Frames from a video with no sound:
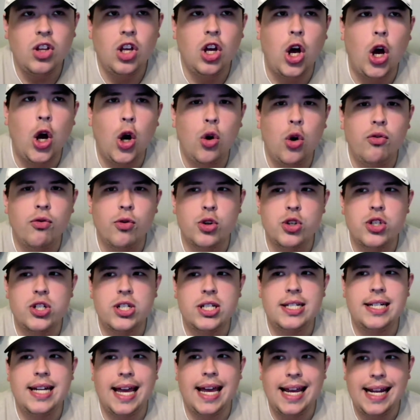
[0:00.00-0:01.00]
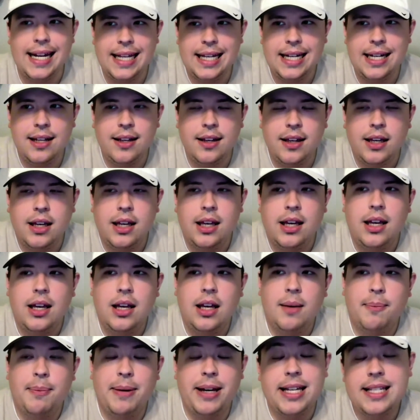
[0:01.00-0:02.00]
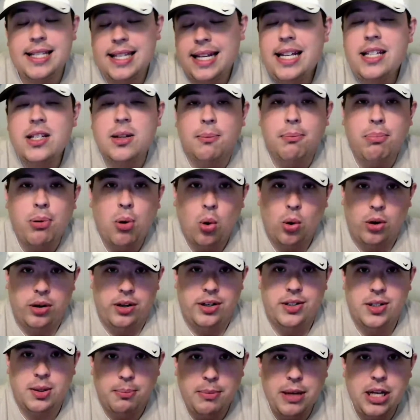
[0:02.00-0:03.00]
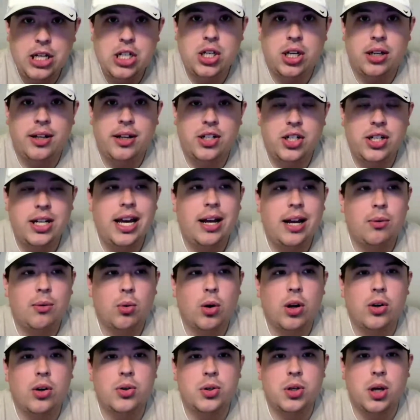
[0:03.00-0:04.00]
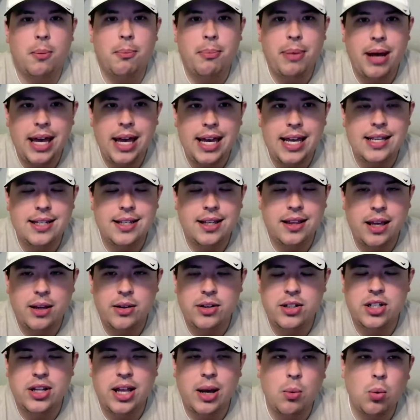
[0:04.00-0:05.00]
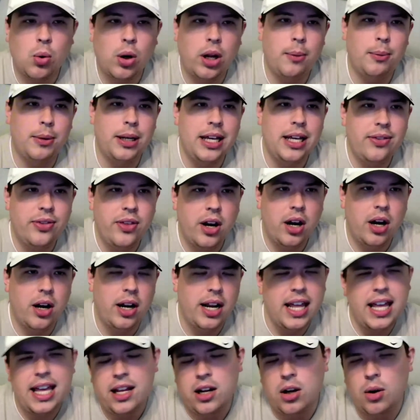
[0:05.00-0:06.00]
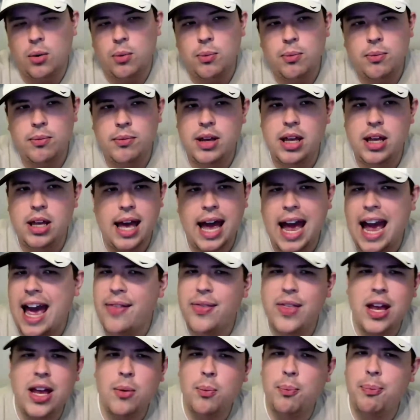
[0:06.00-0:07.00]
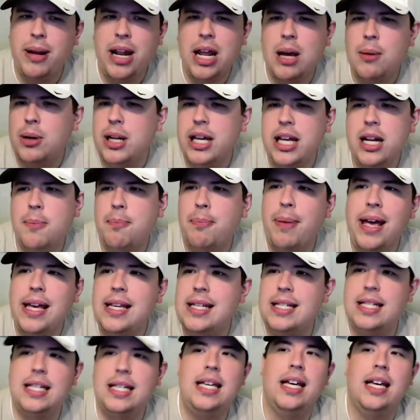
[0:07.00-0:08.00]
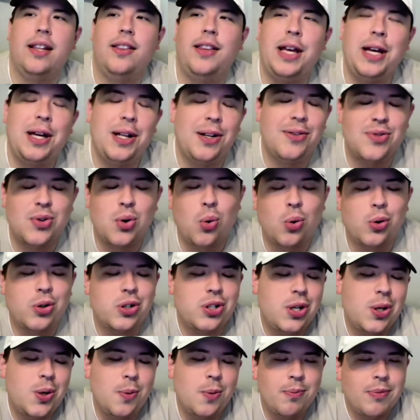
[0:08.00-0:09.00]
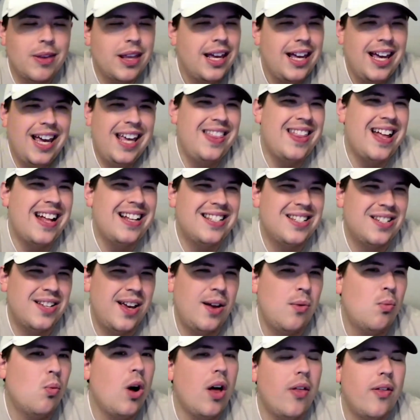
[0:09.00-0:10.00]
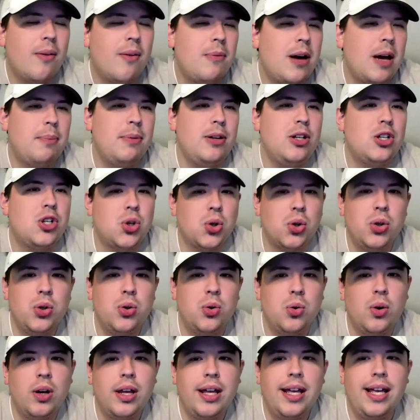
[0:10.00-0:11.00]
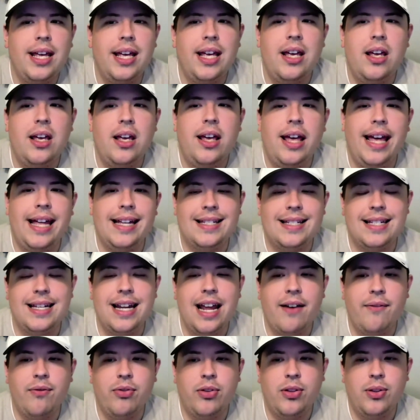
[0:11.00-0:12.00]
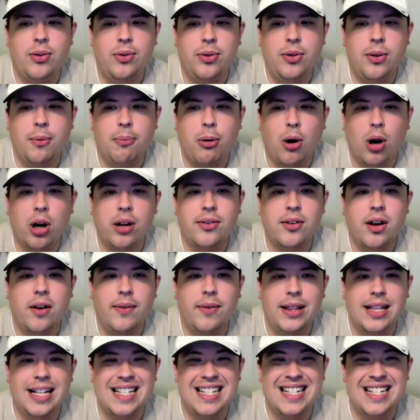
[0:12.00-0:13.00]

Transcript: overstated, because it is important to mention that you had runners on base and they weren't able to get there. And, had they been able to hit a base hit, they could have scored too. And while that might be true, it's never the part of it that's